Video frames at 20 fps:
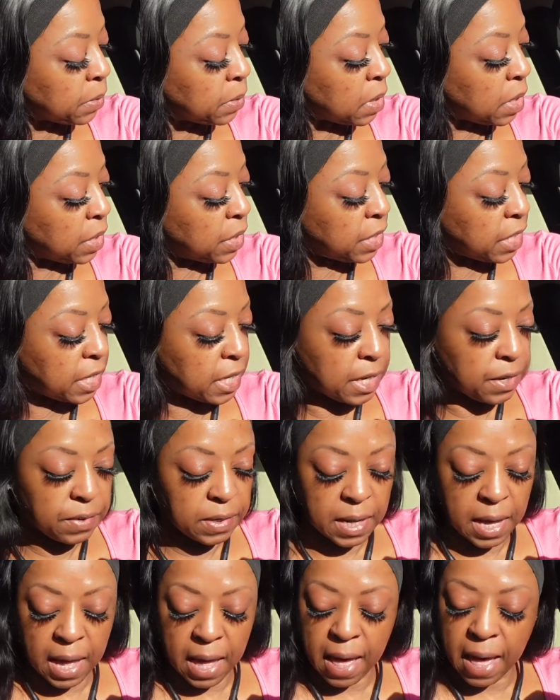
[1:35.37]
a year
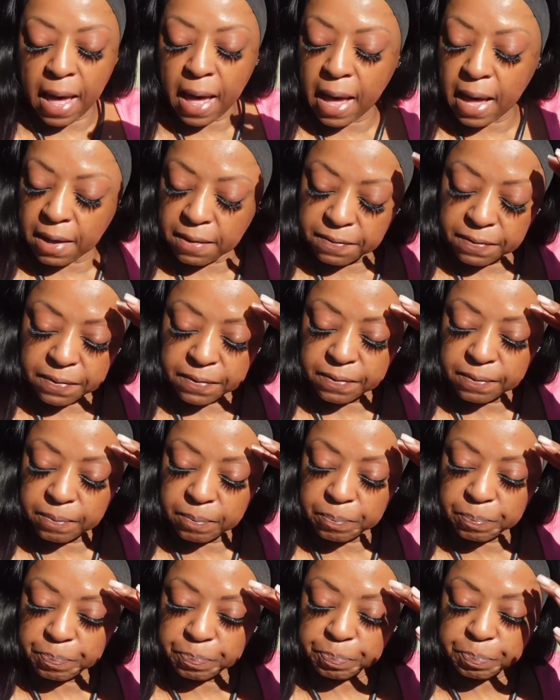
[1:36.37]
and a half,
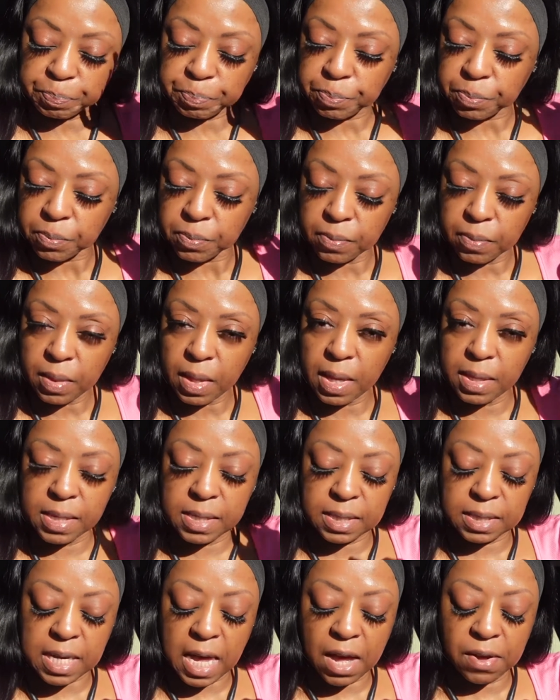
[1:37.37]

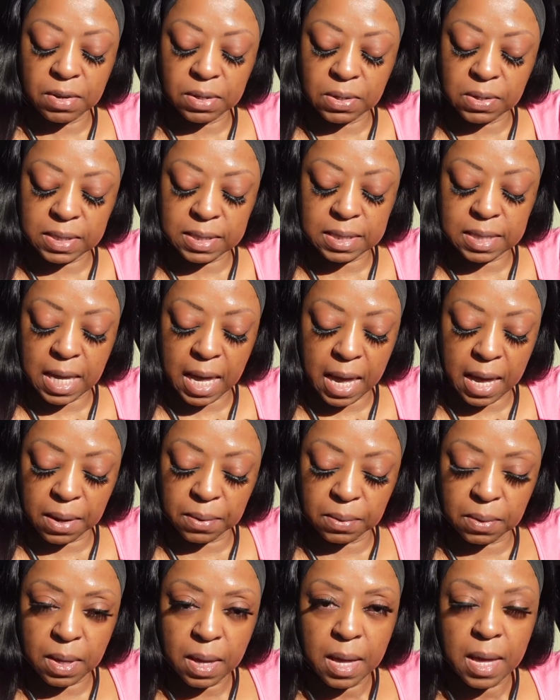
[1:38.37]
this is how it looks now.
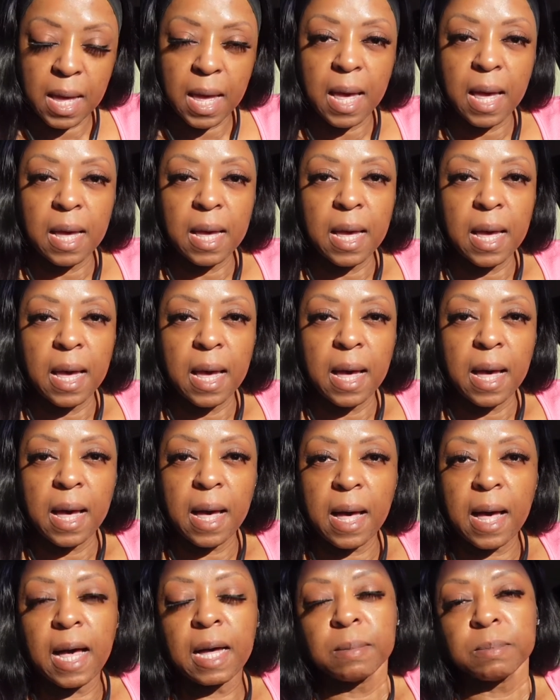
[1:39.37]

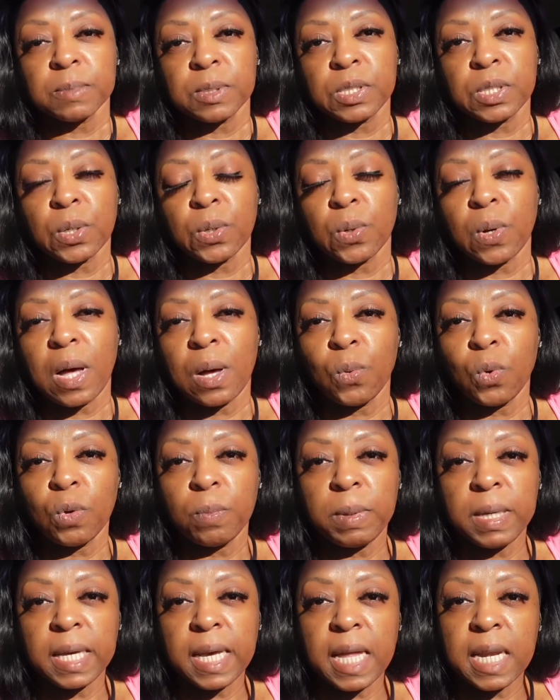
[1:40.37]
So I will
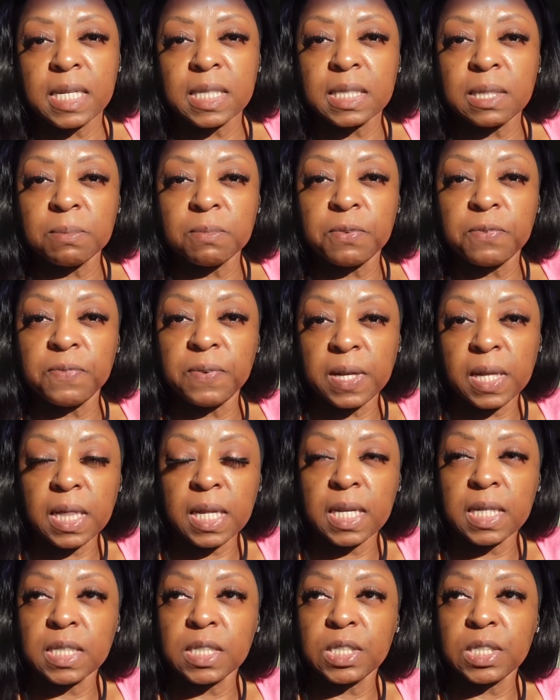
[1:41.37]
be getting some filling.